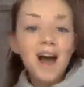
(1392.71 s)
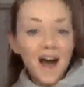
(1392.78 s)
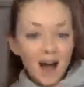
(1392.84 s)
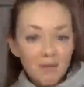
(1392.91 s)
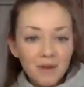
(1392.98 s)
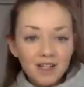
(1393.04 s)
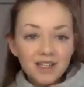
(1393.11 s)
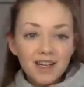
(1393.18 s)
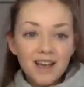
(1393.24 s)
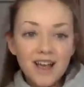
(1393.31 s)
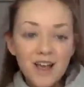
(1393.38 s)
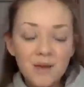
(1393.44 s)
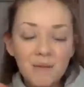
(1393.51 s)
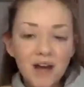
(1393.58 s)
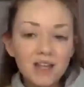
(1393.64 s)
Hi,
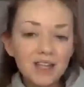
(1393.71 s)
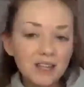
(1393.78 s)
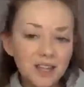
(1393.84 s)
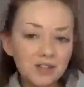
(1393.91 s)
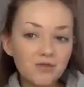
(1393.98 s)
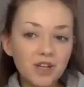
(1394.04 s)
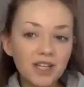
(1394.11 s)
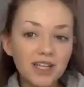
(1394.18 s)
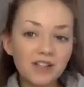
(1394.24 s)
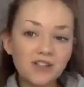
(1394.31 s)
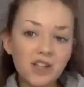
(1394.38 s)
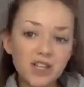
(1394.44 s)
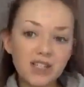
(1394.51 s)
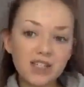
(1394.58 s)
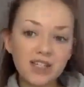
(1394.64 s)
Maddie. I think that's really
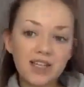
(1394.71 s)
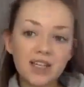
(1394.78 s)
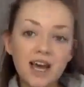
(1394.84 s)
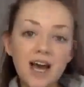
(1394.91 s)
interesting.